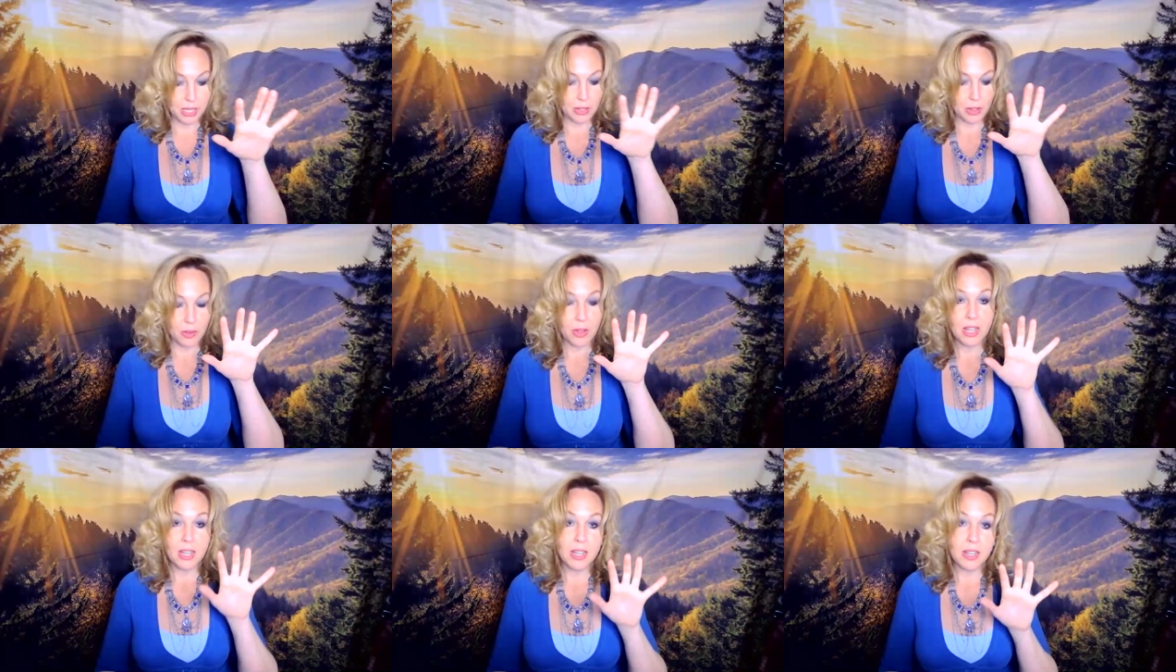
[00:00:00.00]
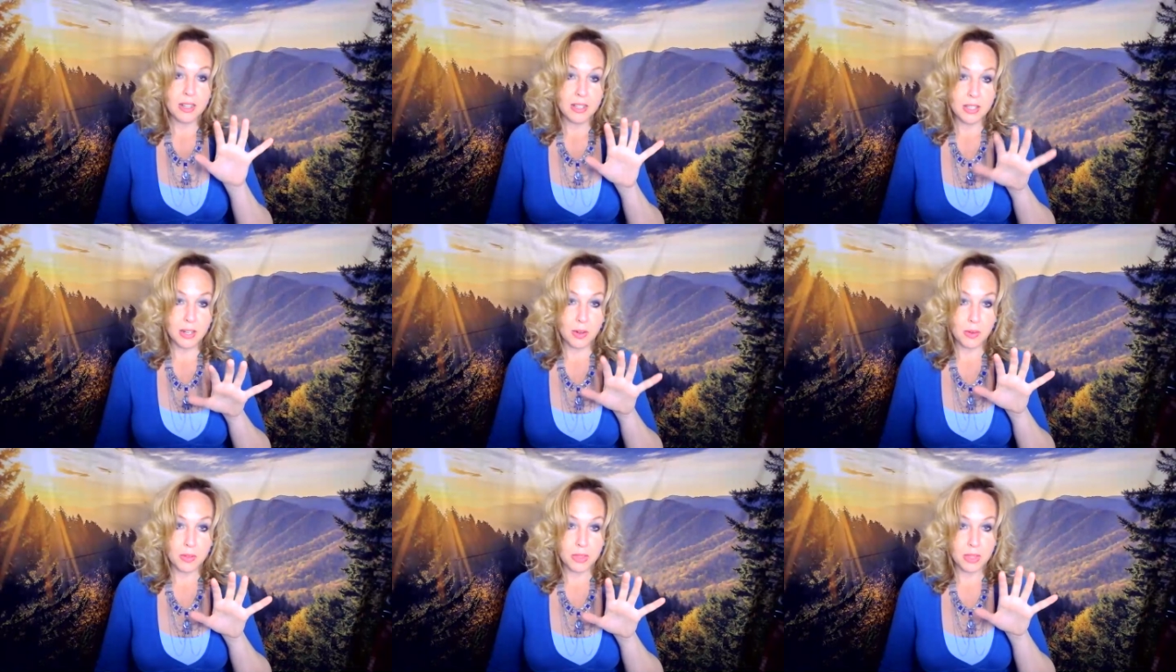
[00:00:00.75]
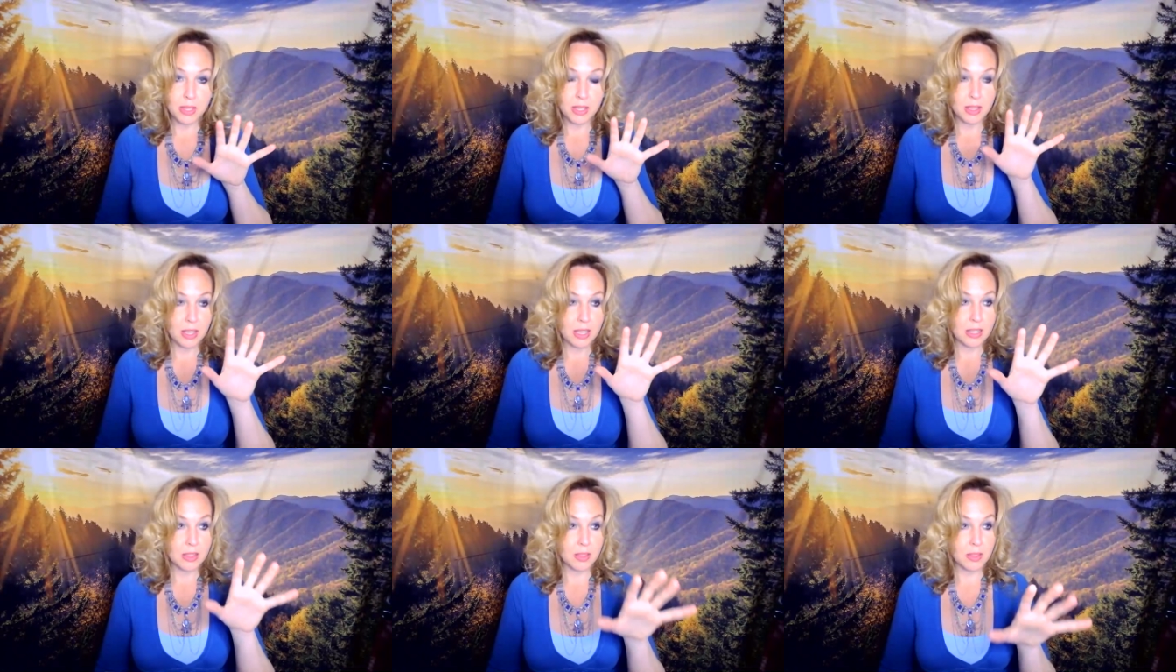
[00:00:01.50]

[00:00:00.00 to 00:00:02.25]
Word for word: You go, you know, it,